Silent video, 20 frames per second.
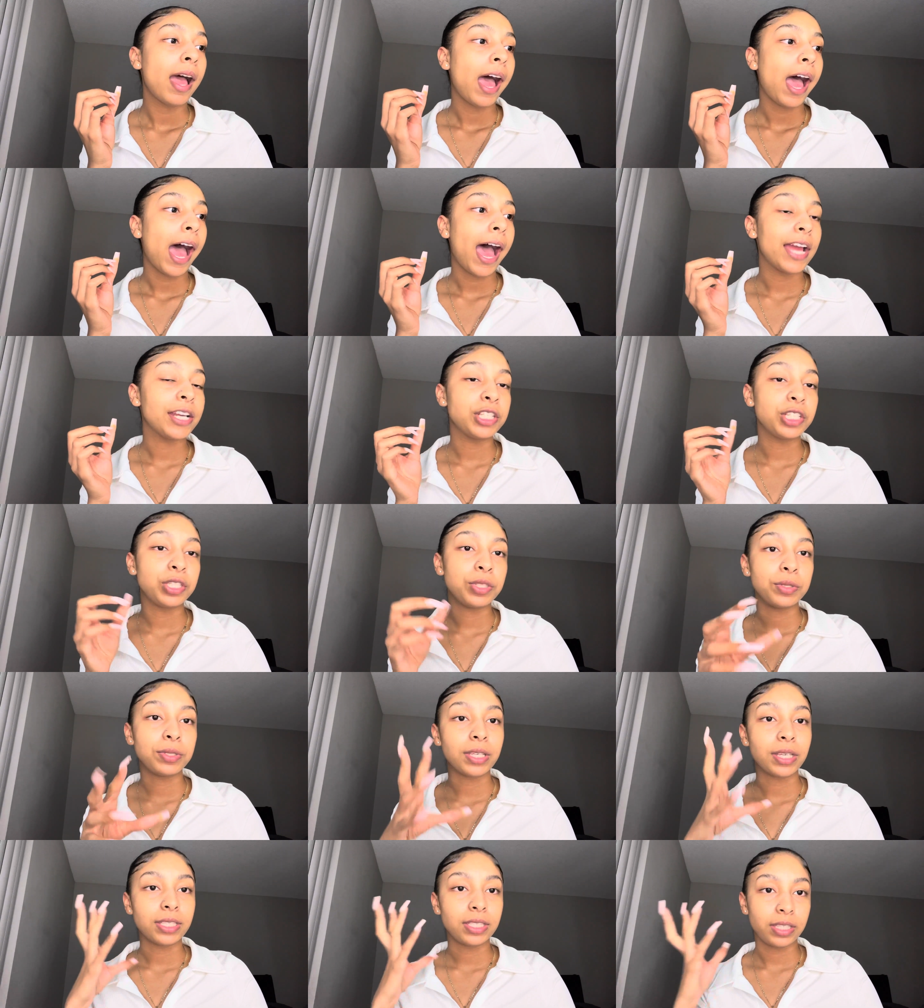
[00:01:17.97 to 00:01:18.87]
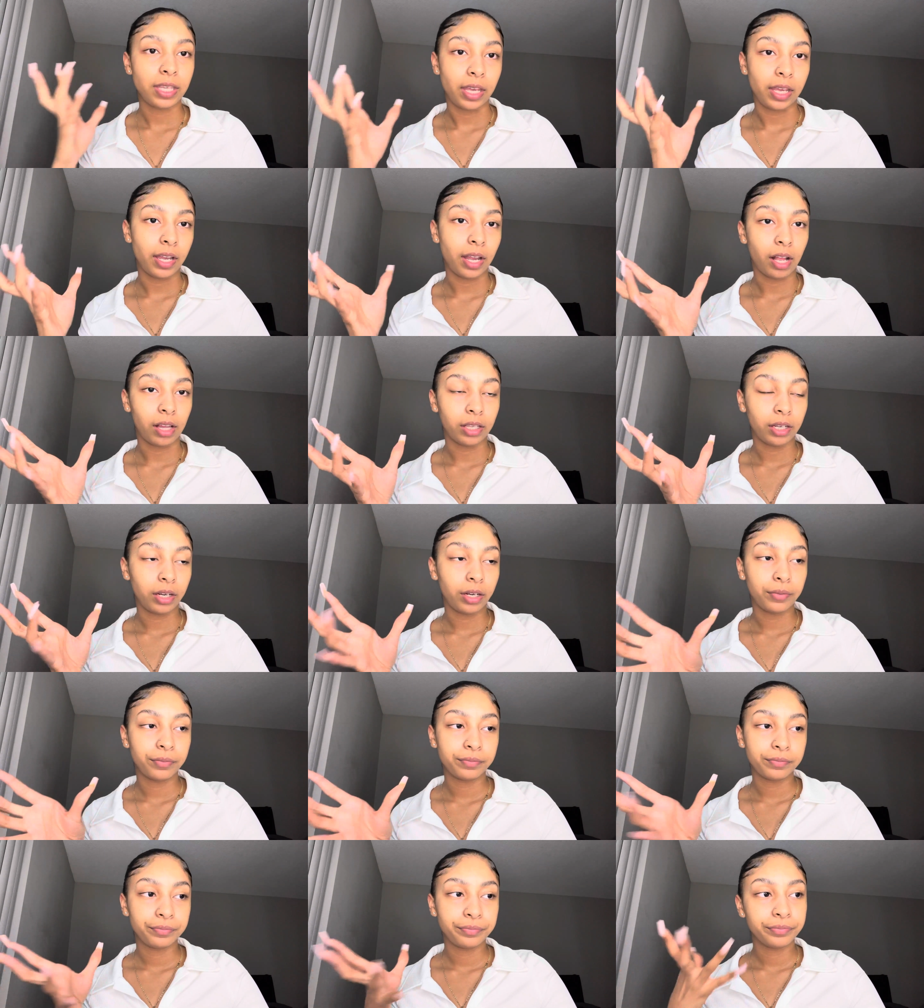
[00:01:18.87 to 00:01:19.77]
I just use a skin color
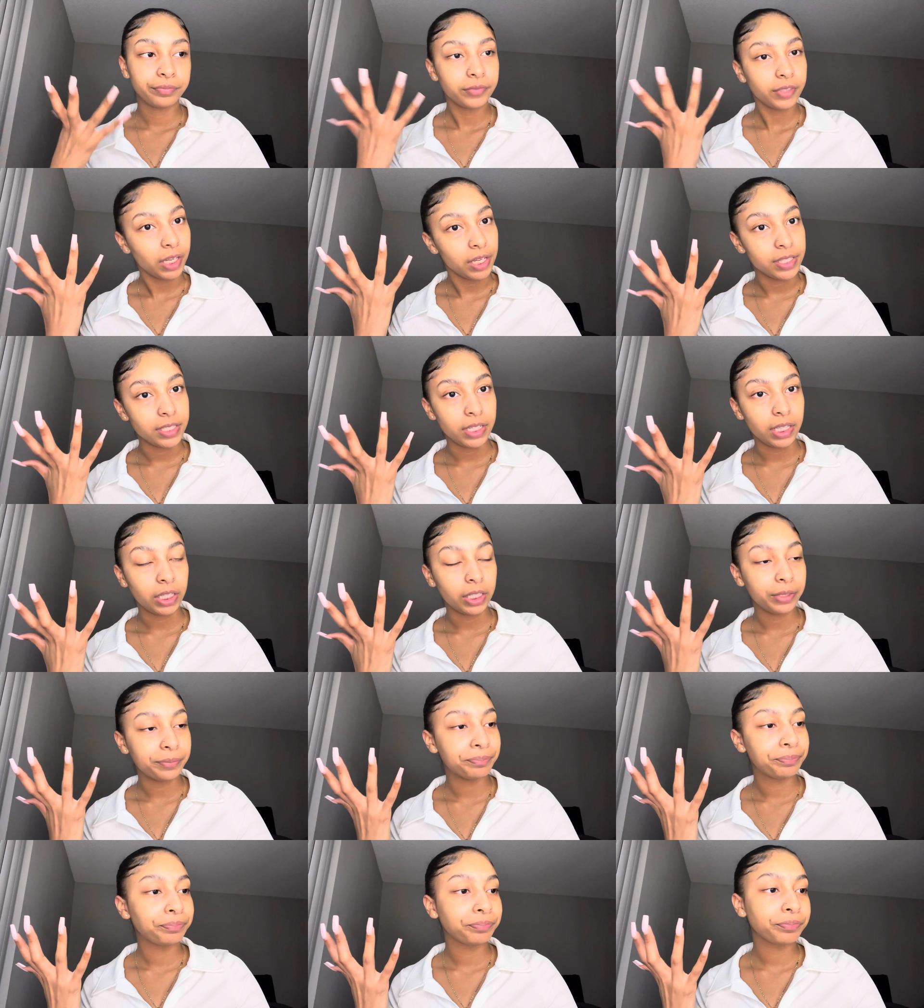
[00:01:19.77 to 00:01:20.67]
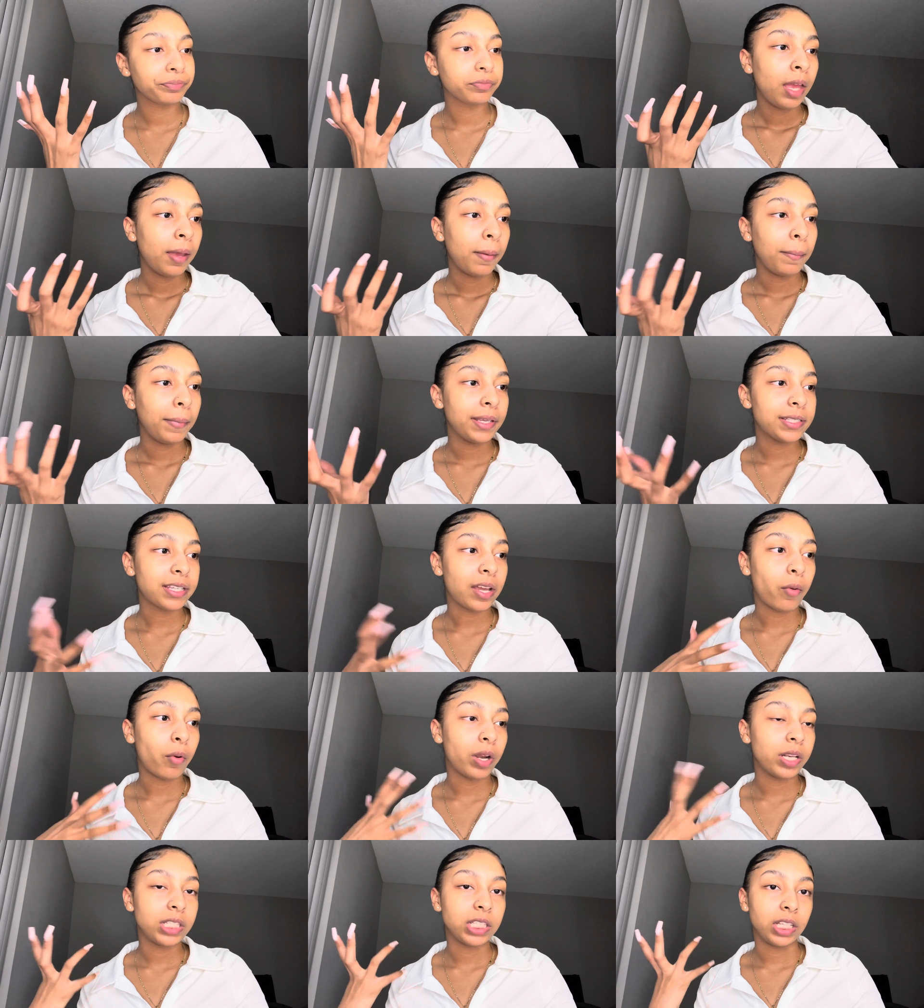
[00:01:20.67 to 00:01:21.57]
concealer because I
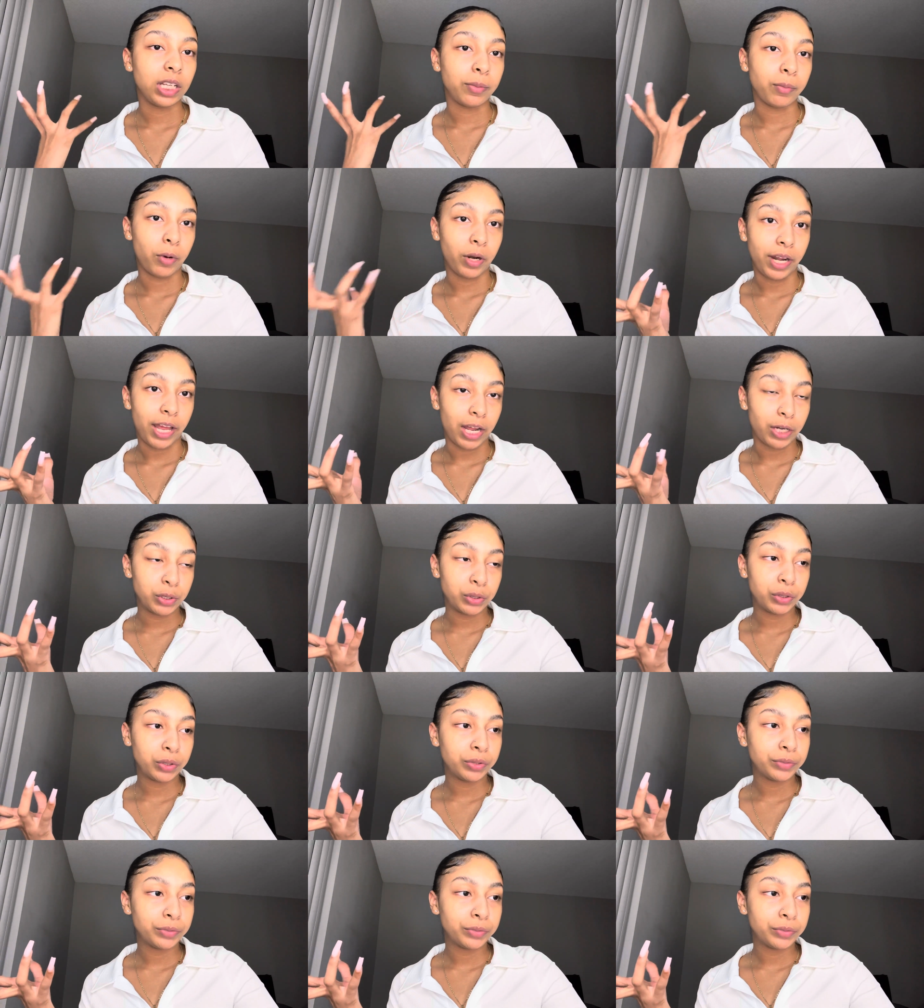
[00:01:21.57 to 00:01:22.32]
want it to look more natural.